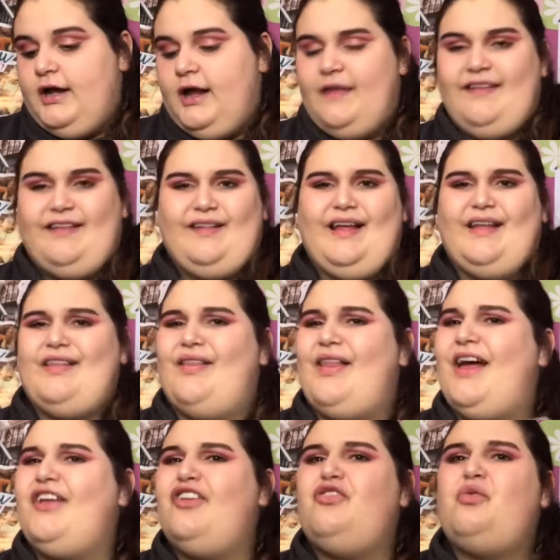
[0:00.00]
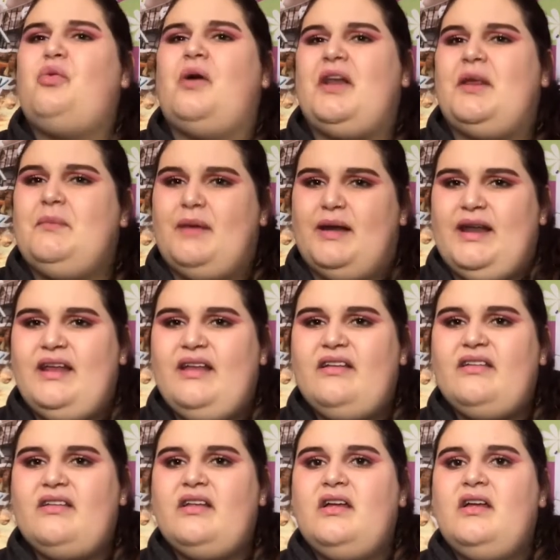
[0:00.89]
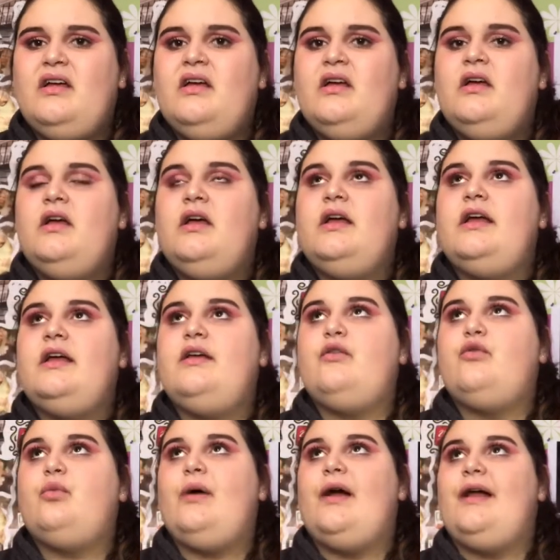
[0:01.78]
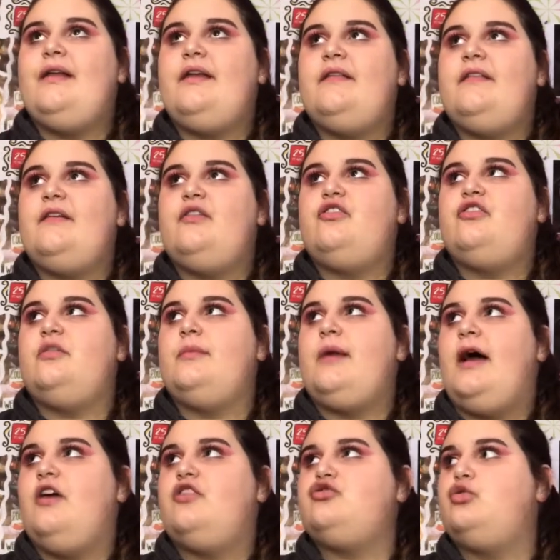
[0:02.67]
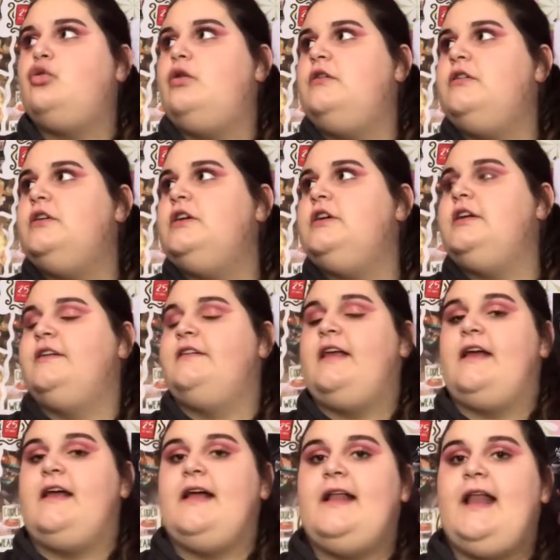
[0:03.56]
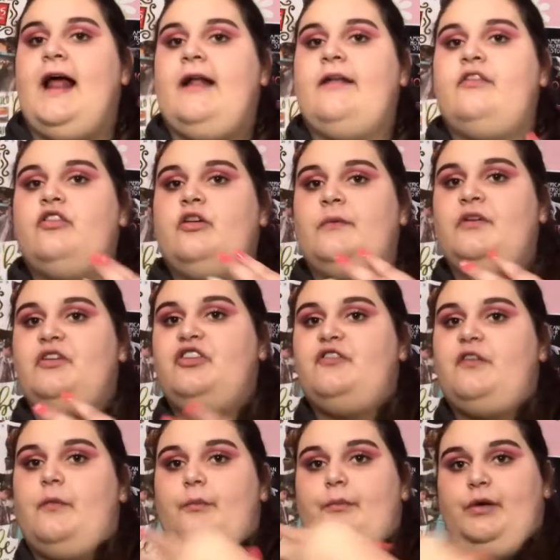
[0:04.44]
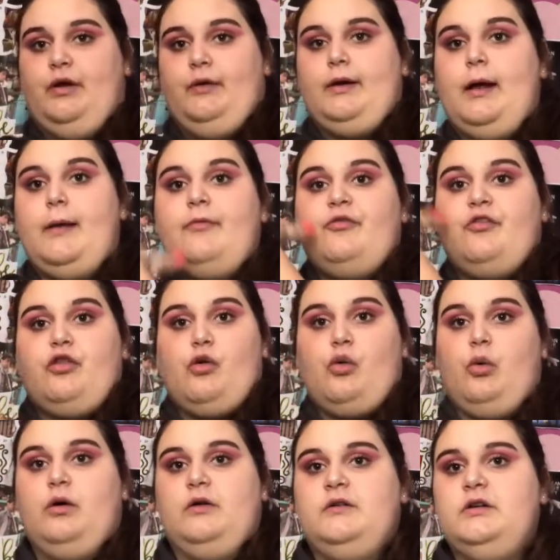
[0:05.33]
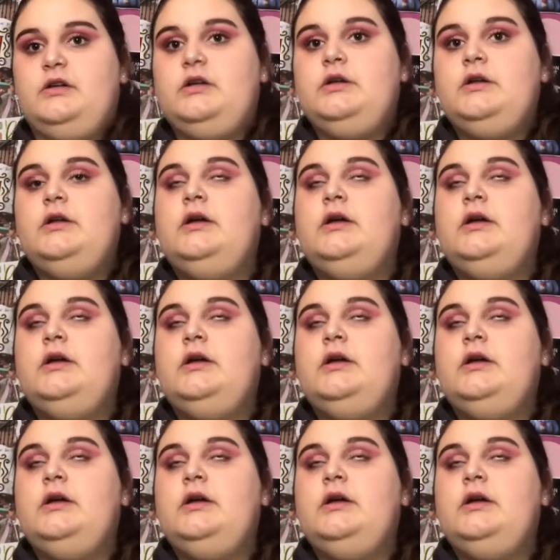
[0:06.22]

I think like the last 20 minutes is when there was some actual horror, and it's like it had so much of a build up for the horror,